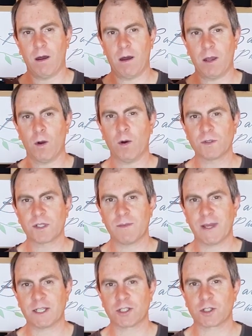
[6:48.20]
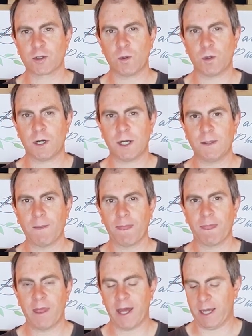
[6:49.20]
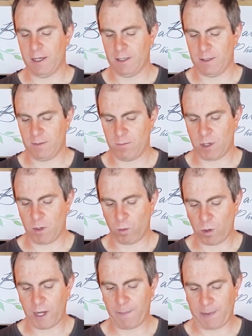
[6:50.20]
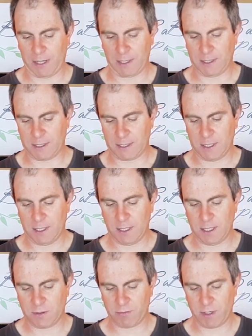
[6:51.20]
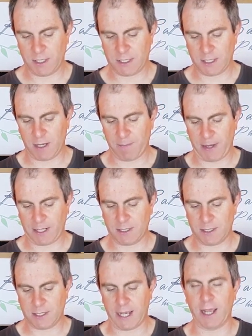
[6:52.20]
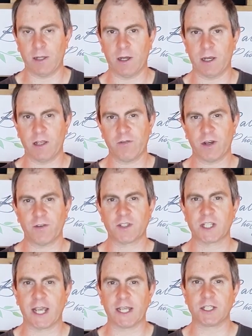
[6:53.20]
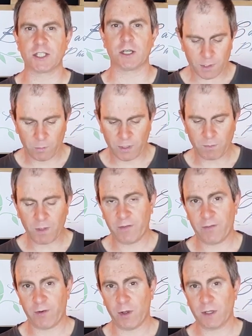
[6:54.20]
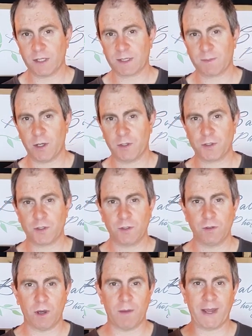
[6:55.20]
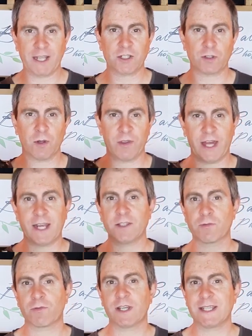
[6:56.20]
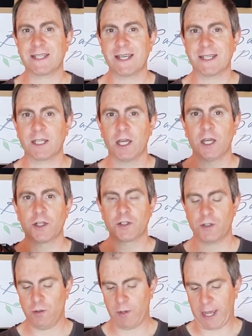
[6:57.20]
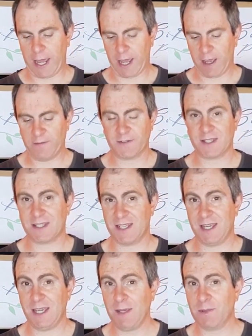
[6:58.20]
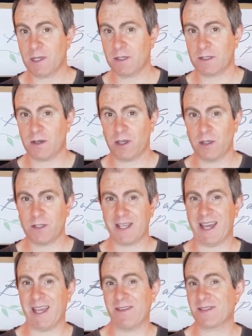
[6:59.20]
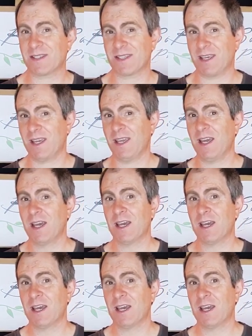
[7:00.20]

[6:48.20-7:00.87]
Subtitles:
I also make sure that my white balance is reset back to daylight if I've changed it. With my focus mode too, I make sure that is reset to AFC because I use AFC